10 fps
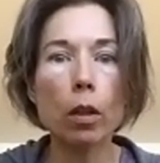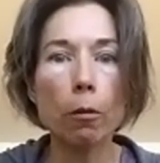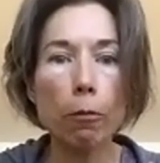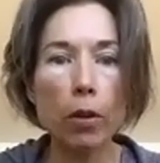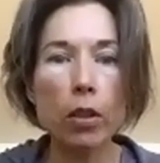
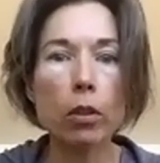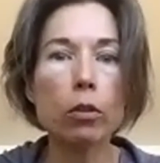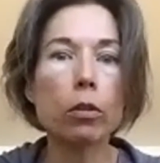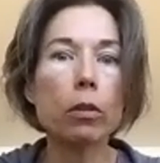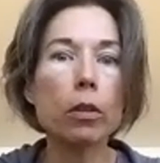
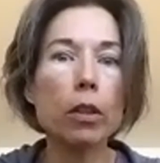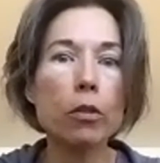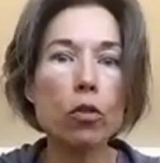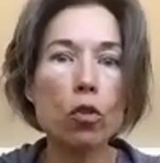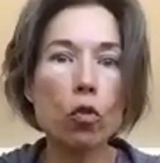physical
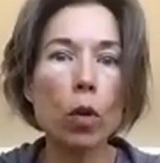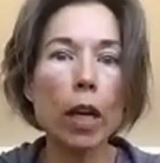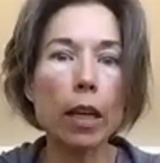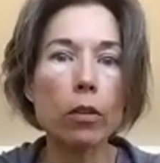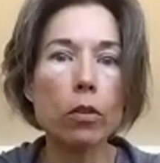
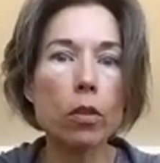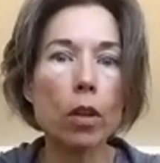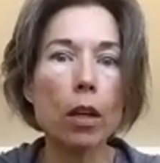constraints